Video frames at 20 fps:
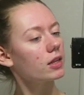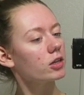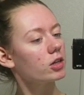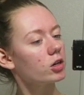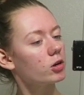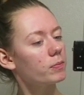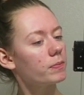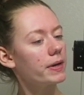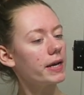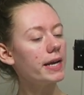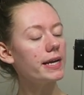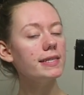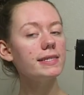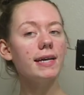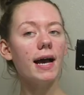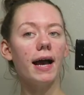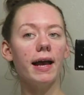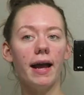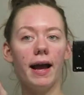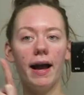little bit.
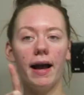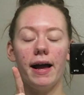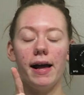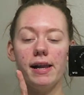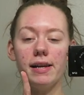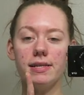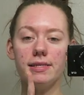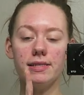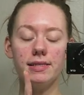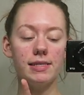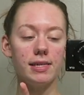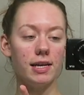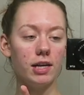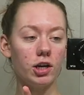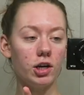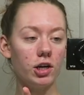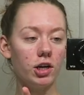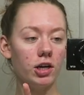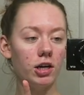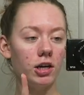I had
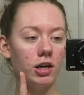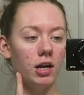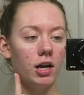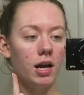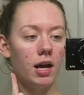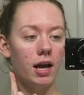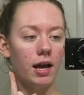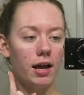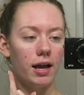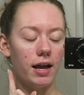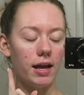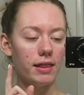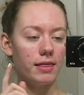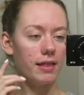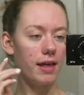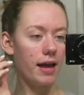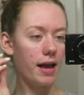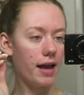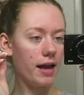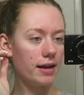dinner
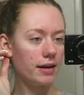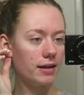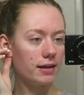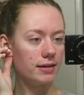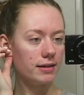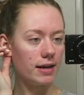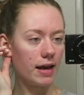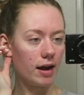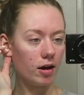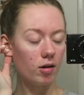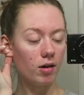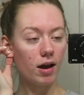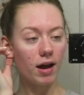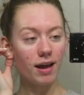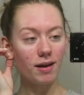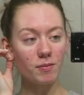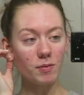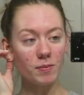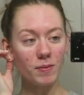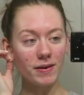and then now
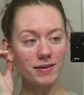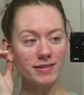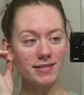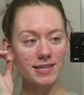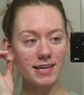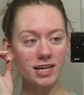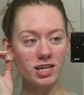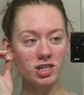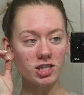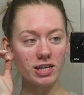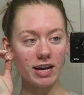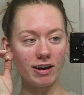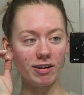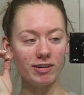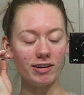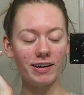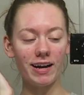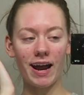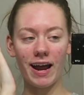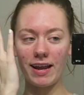I am about to take a
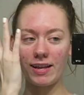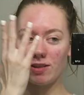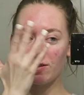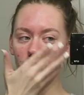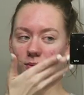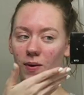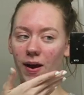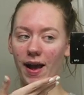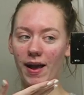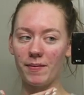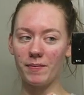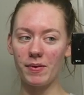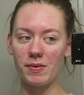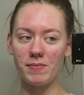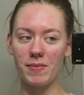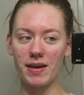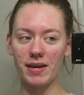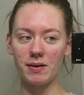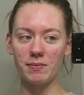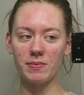shower, hence why my
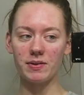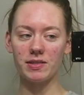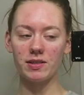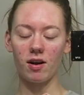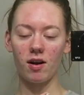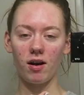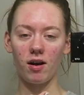makeup is